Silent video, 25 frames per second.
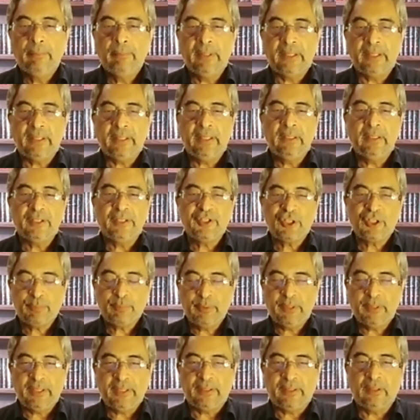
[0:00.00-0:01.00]
but in its
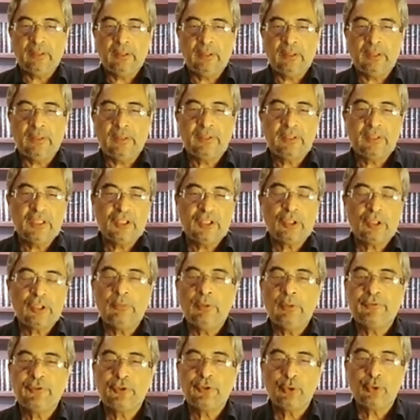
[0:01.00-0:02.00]
spirit, the
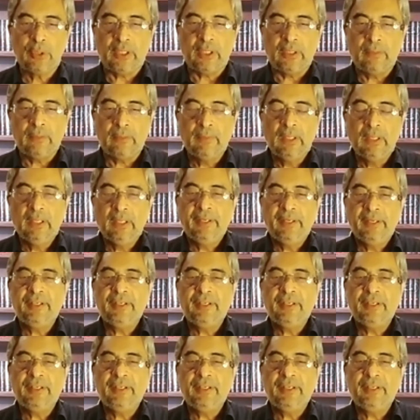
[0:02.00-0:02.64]
system of shura